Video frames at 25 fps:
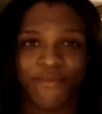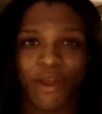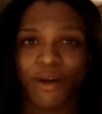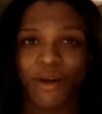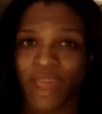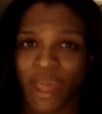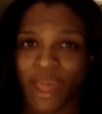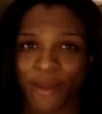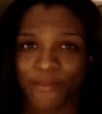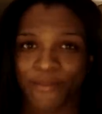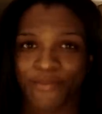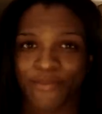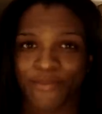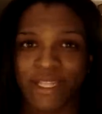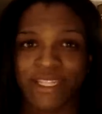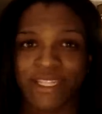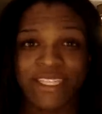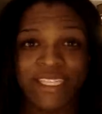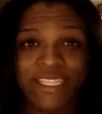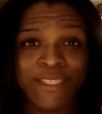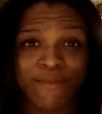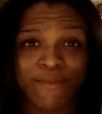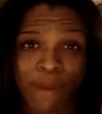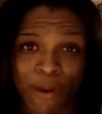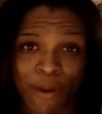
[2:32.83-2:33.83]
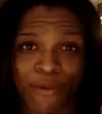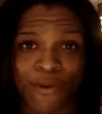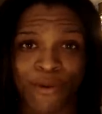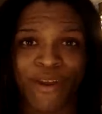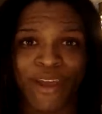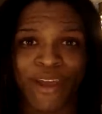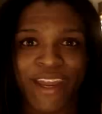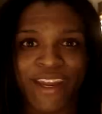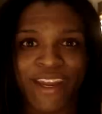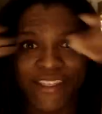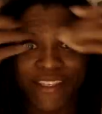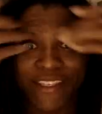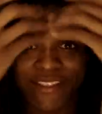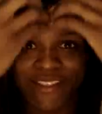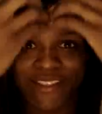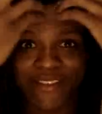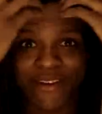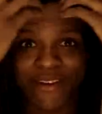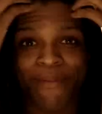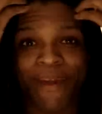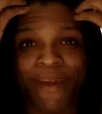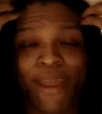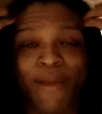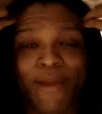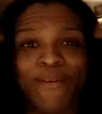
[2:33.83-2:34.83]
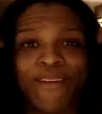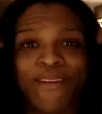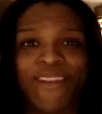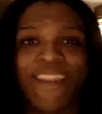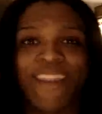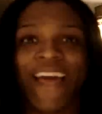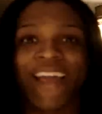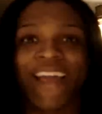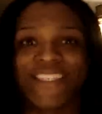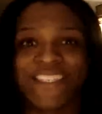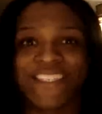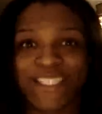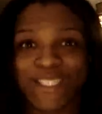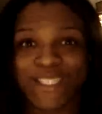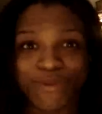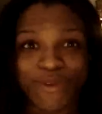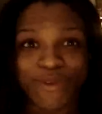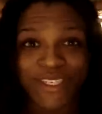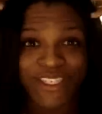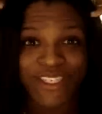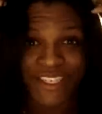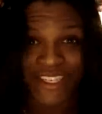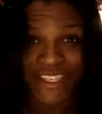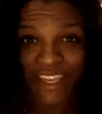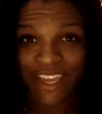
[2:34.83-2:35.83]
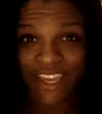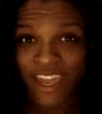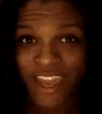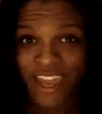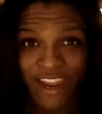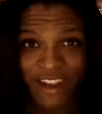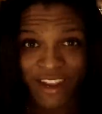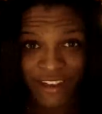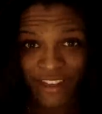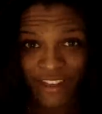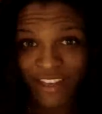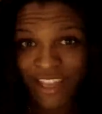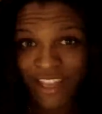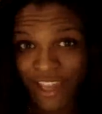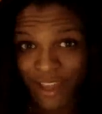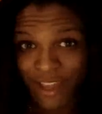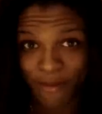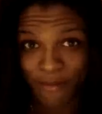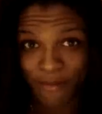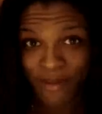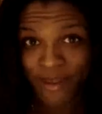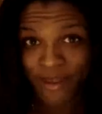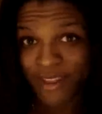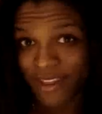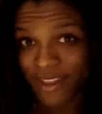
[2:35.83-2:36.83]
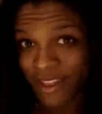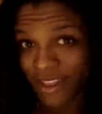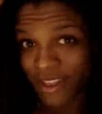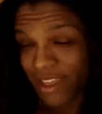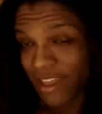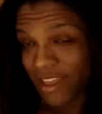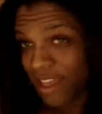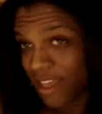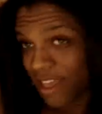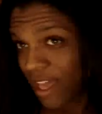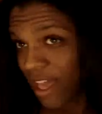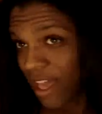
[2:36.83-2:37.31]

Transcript: Okay. This is my real hair too, so I'm able to like switch into character like a mug.